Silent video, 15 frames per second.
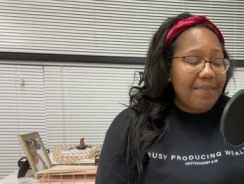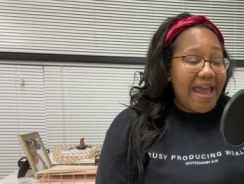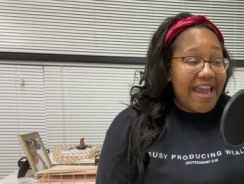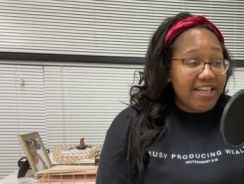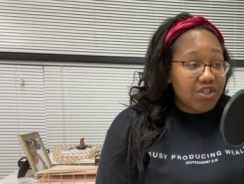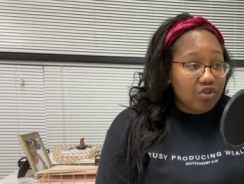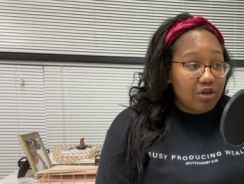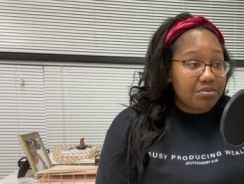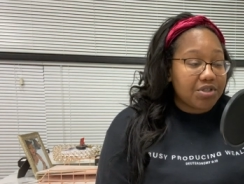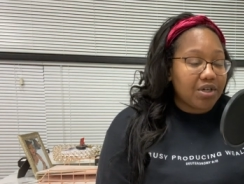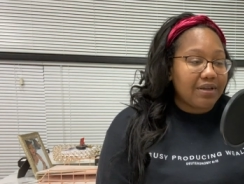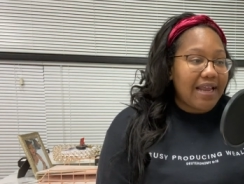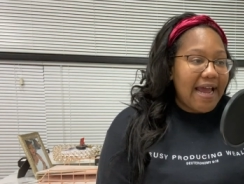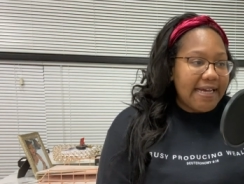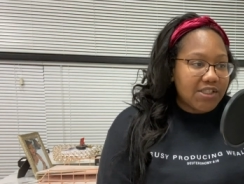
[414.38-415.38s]
a scripture
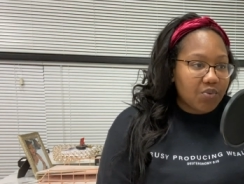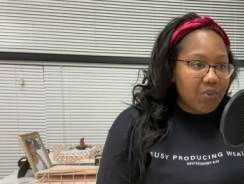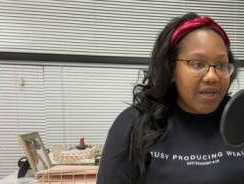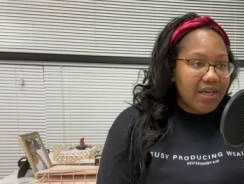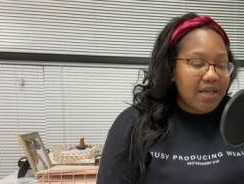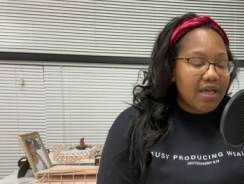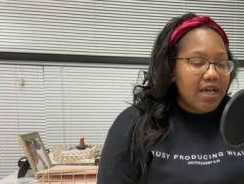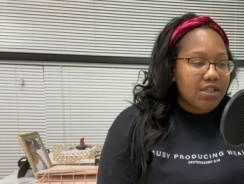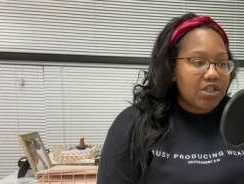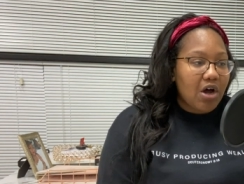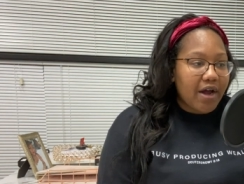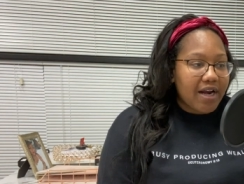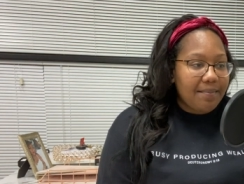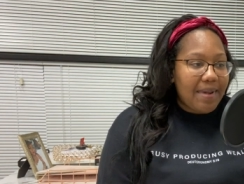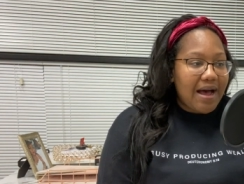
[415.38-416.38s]
last week,
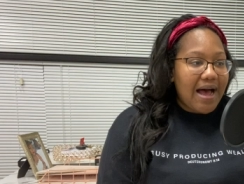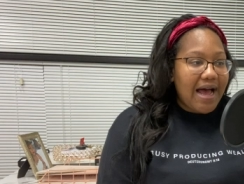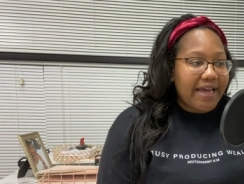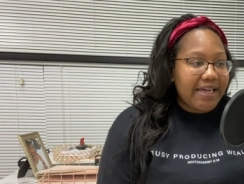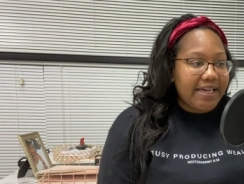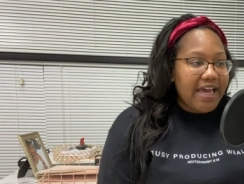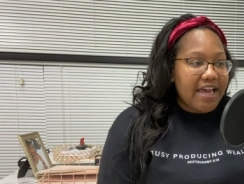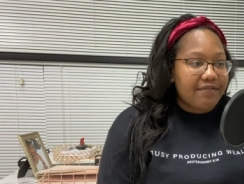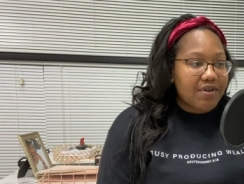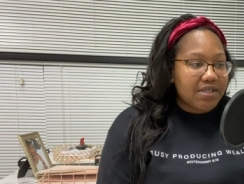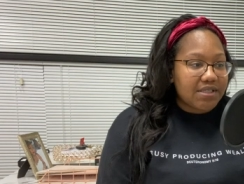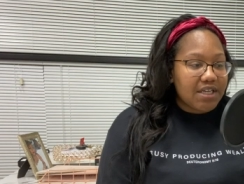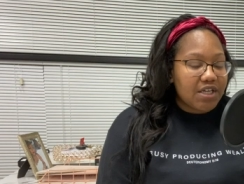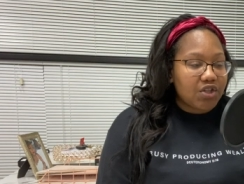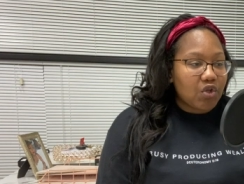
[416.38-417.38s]
talking about how he gave us
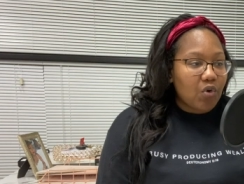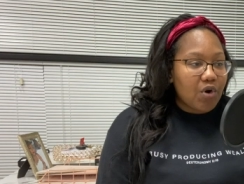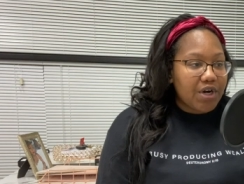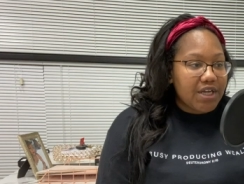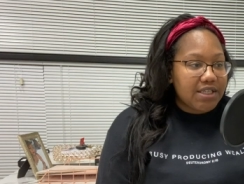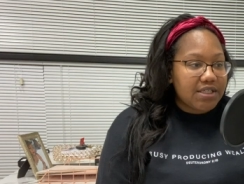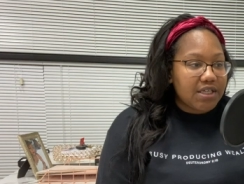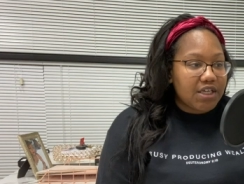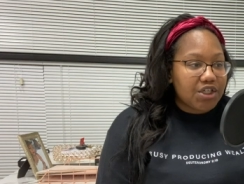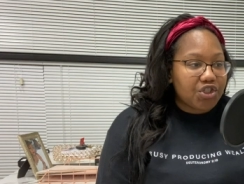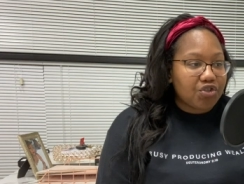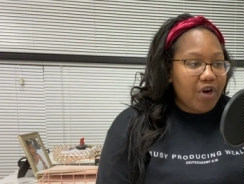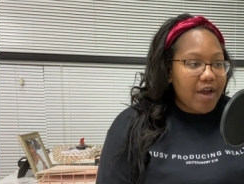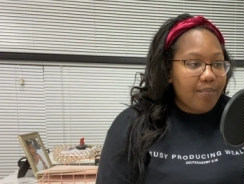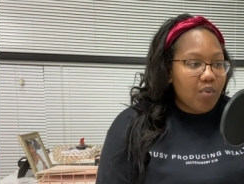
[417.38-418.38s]
the authority to
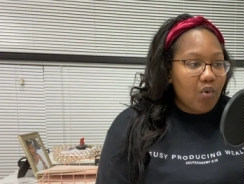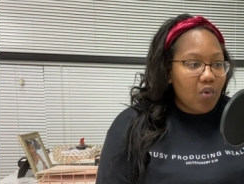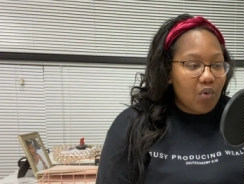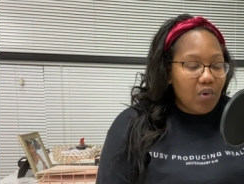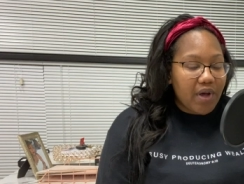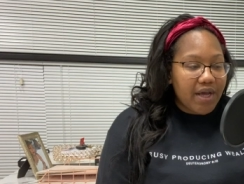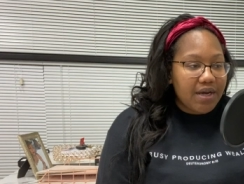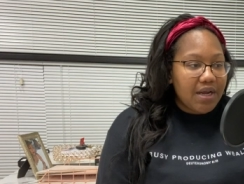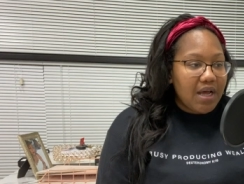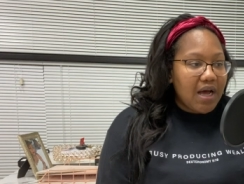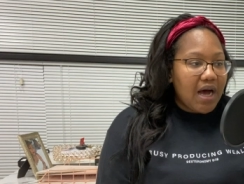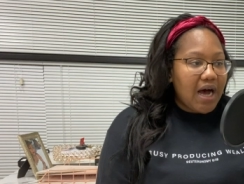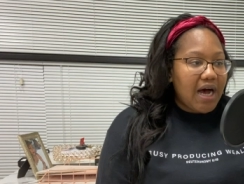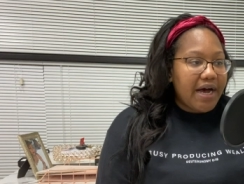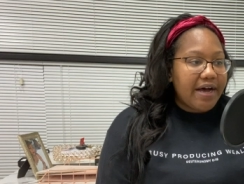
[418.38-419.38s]
trample
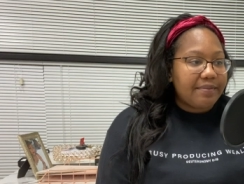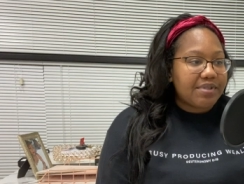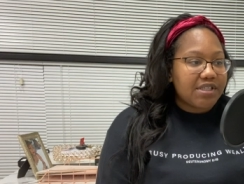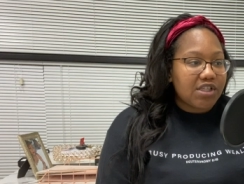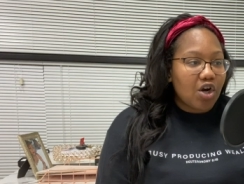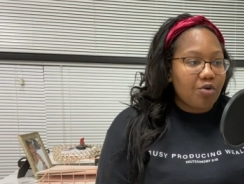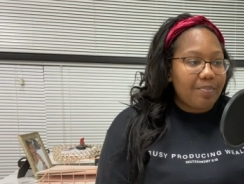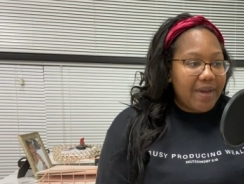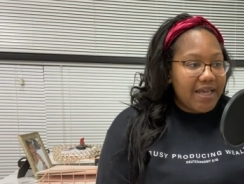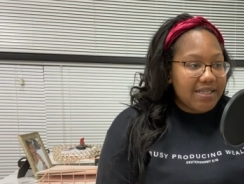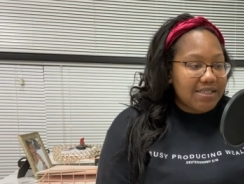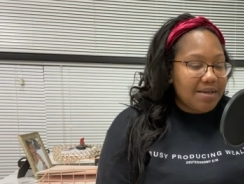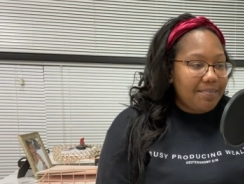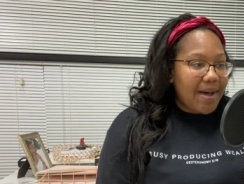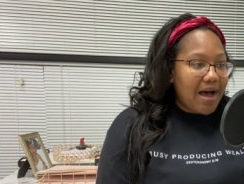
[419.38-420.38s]
on
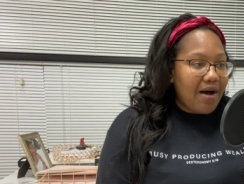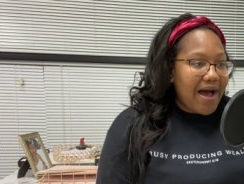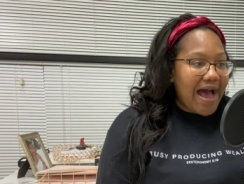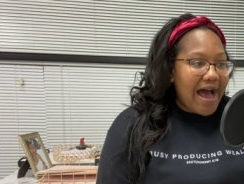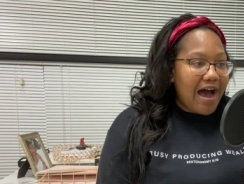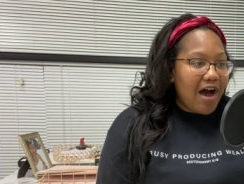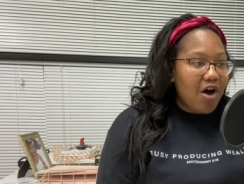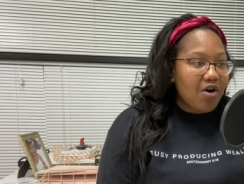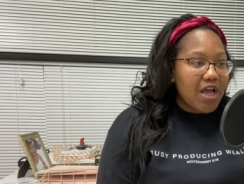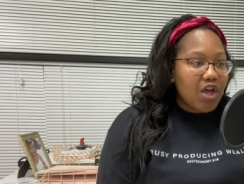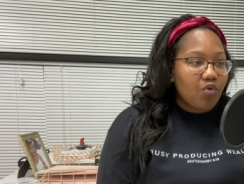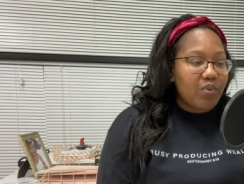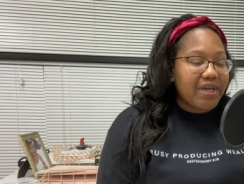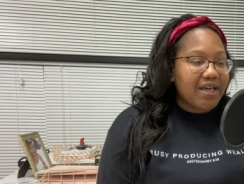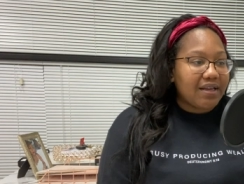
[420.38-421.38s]
serpents, about how
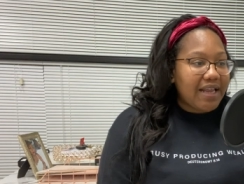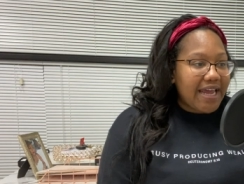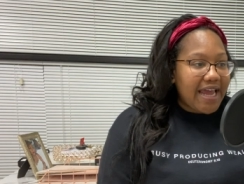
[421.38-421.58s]
we can lay